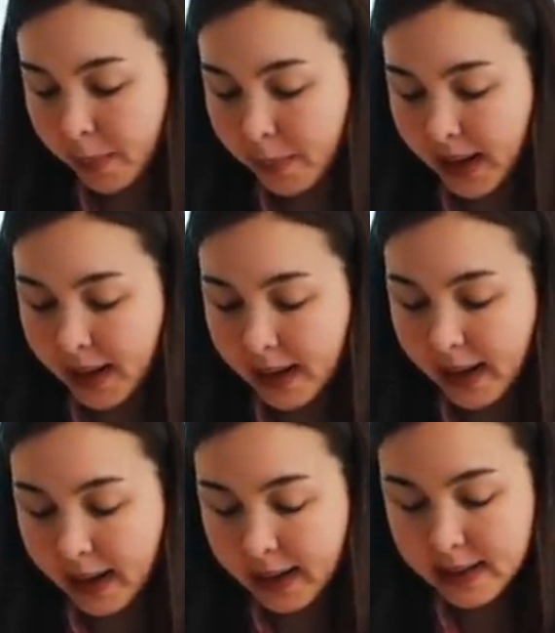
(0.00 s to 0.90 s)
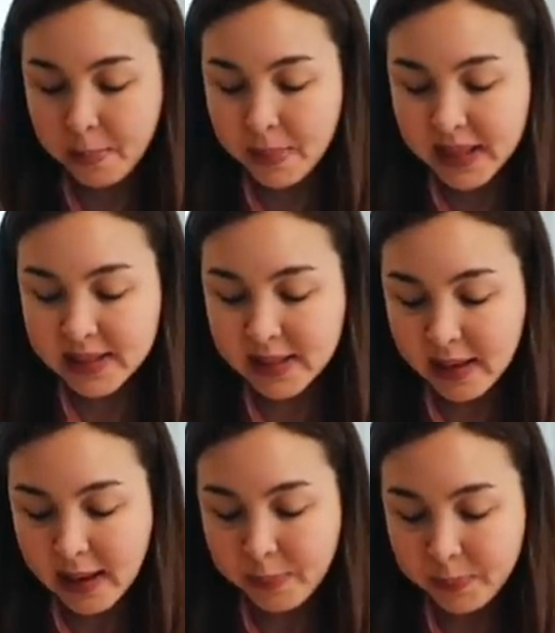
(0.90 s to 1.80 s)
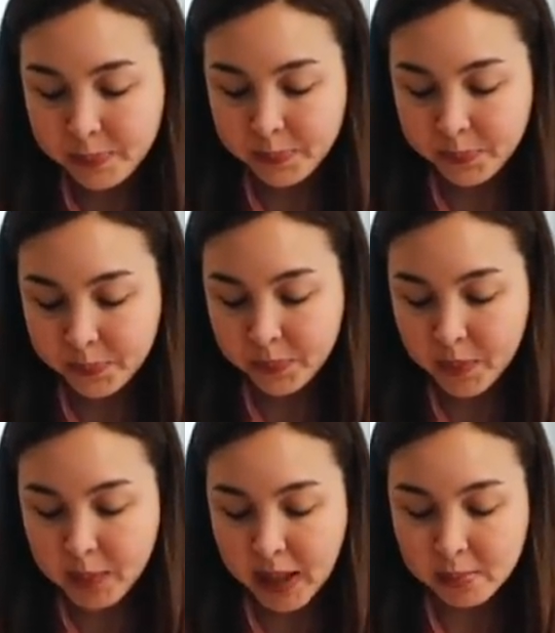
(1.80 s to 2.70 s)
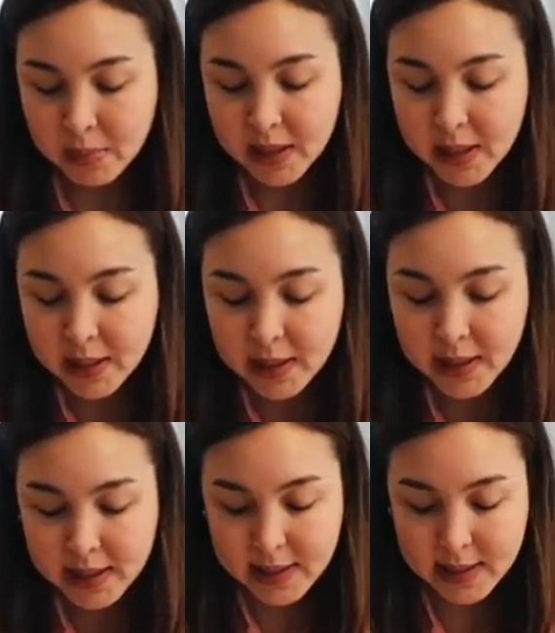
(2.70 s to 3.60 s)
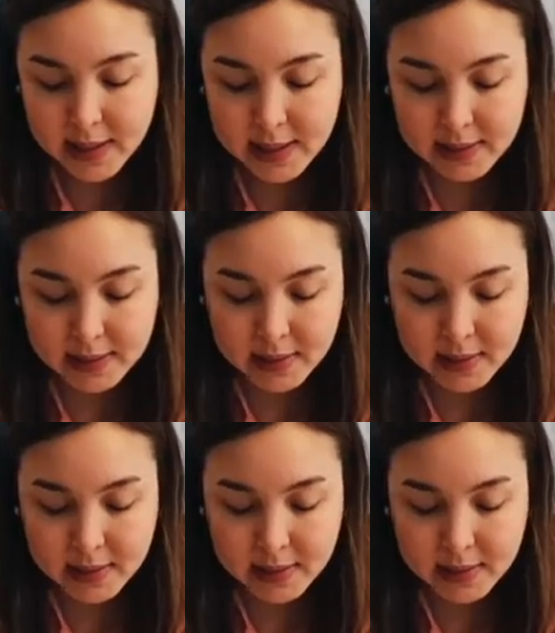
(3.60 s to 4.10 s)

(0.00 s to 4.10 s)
para masarap at madaling kainin.